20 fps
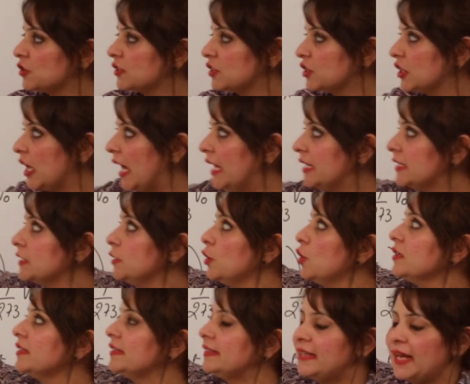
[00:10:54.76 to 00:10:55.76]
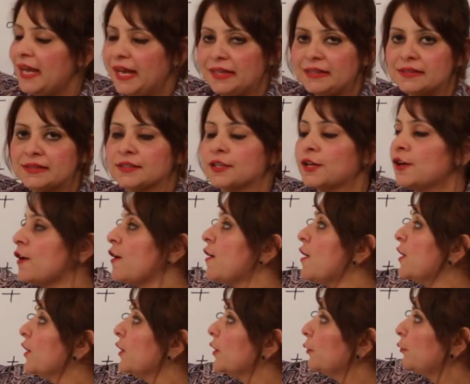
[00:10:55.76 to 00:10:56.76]
Charle's law states,
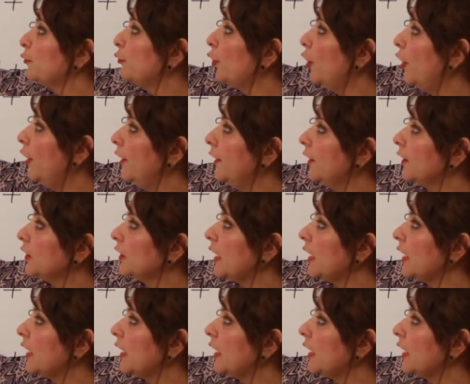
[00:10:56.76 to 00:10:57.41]
for